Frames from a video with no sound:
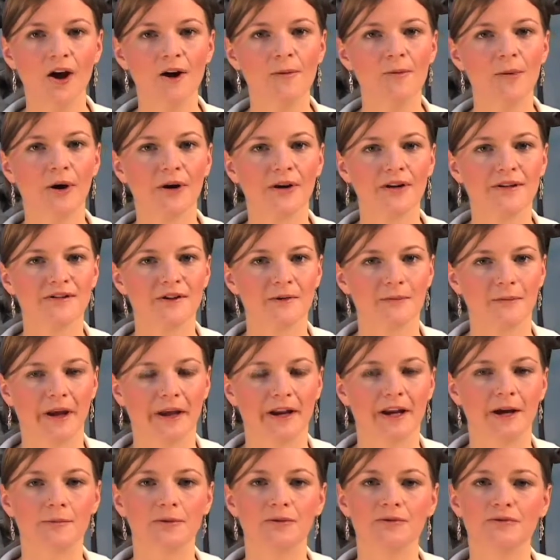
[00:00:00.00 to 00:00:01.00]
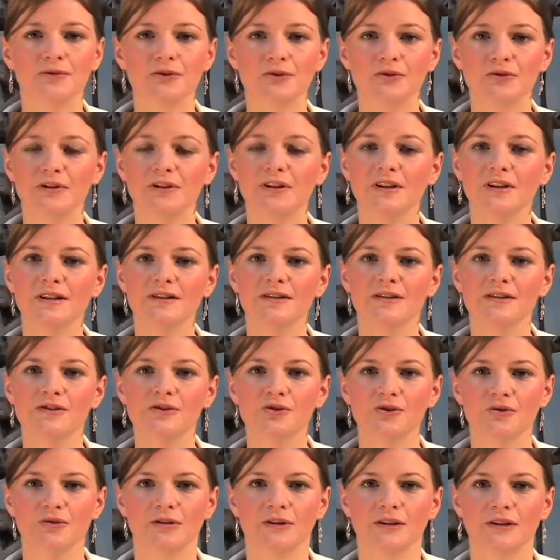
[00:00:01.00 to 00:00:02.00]
bodies are made up of trillions and
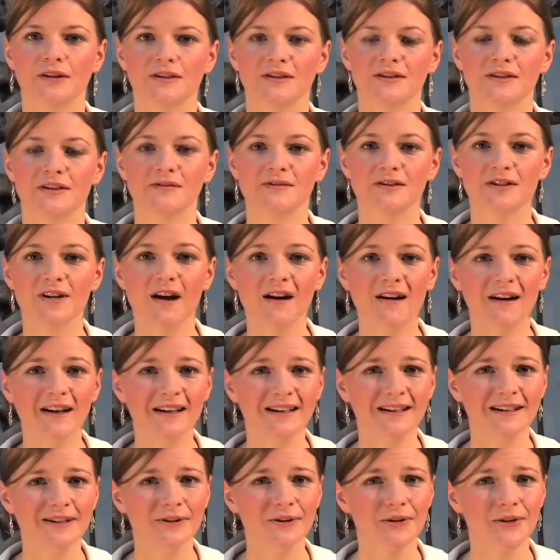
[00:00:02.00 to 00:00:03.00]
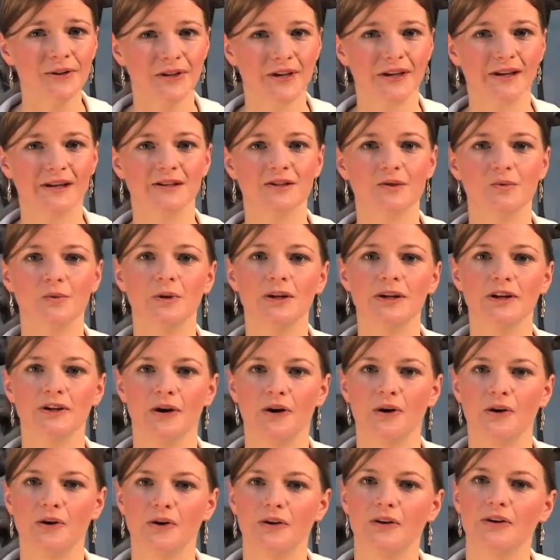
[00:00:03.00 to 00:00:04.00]
trillions of tiny little things we
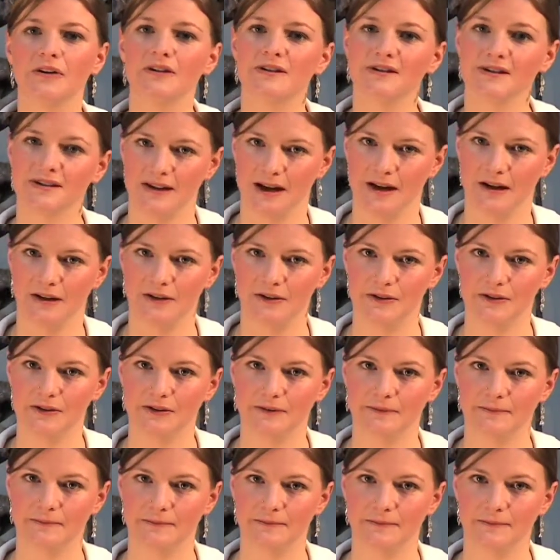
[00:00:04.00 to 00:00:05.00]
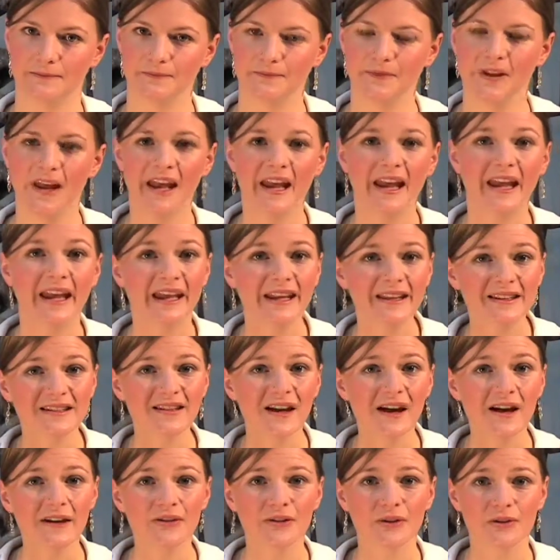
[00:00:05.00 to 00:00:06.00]
call cells.
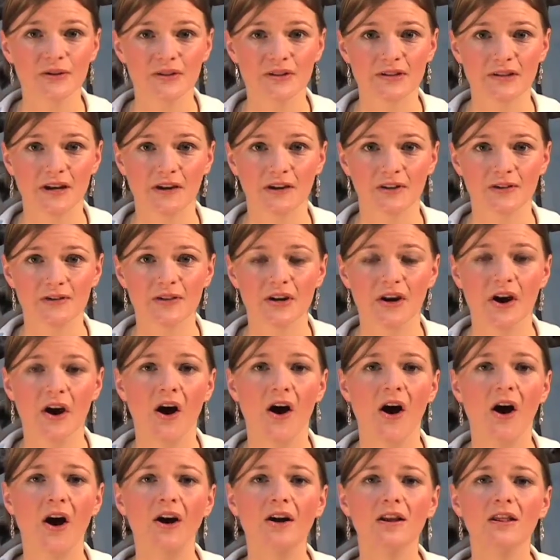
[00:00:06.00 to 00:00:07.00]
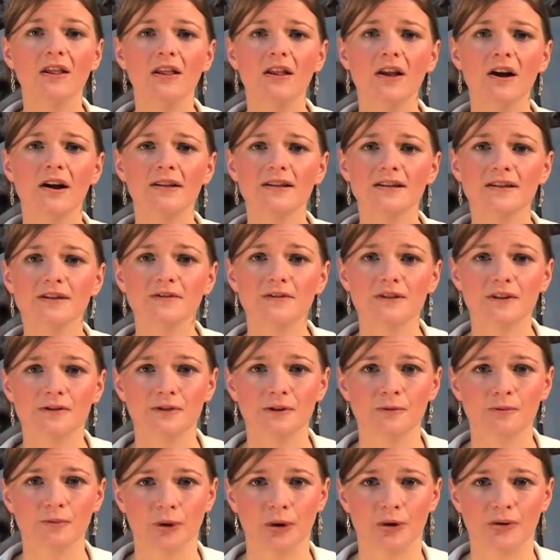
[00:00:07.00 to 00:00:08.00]
Inside those cells are lots of
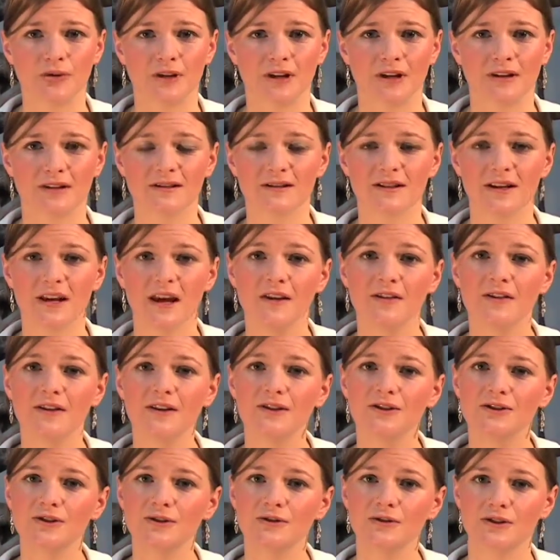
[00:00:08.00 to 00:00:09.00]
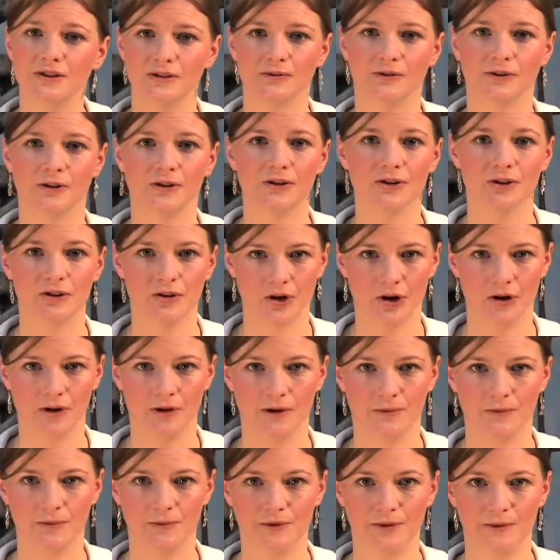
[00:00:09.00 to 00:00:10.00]
different proteins that do different
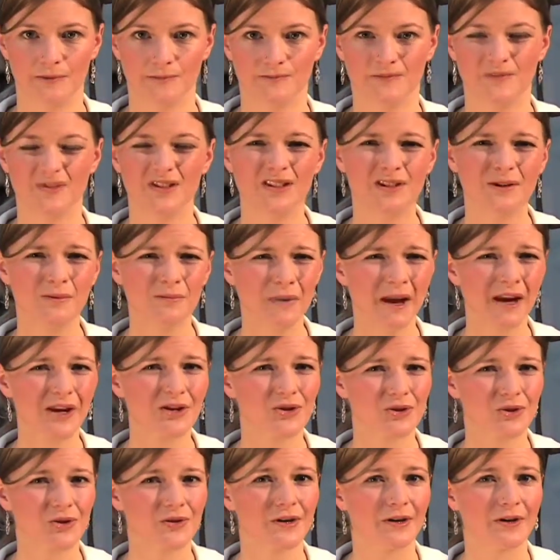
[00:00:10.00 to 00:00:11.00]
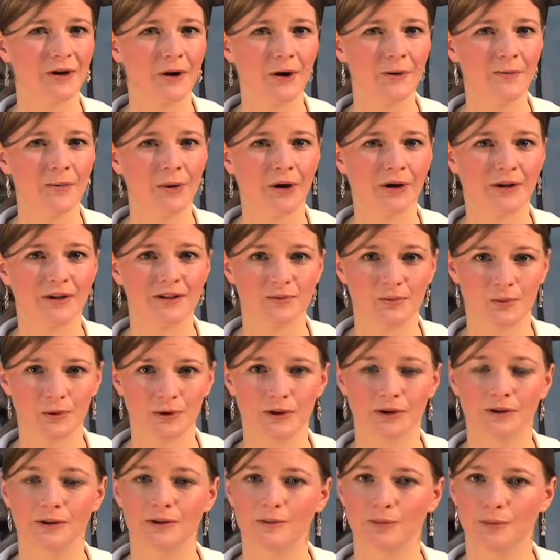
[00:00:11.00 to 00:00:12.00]
jobs to make sure that our bodies
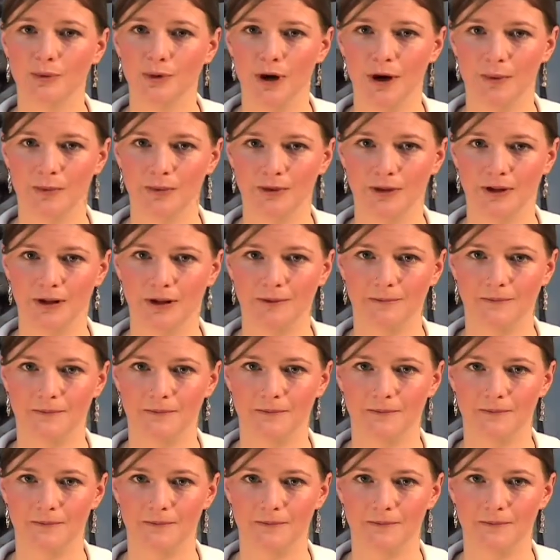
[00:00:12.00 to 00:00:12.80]
work properly.